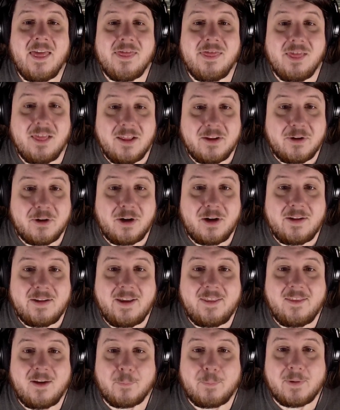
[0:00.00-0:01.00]
literally
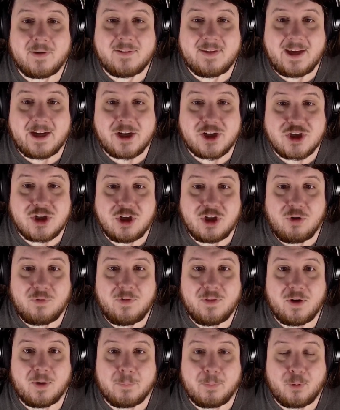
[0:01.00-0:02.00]
their protection over
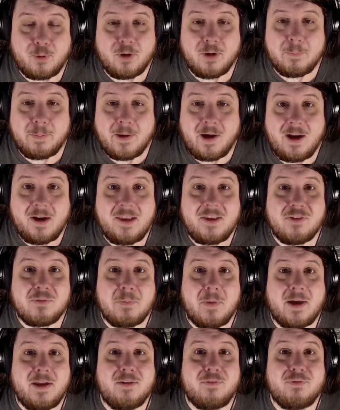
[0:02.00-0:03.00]
their porta potties
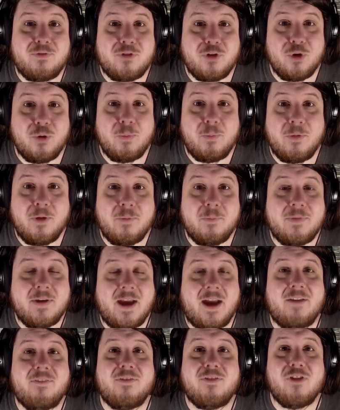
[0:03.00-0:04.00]
might have doomed them to
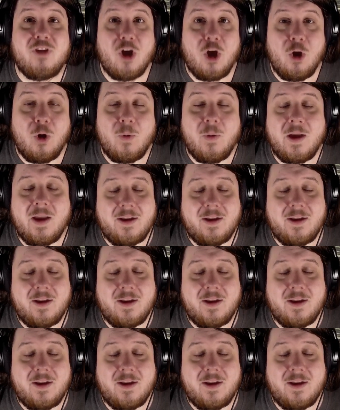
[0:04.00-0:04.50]
have no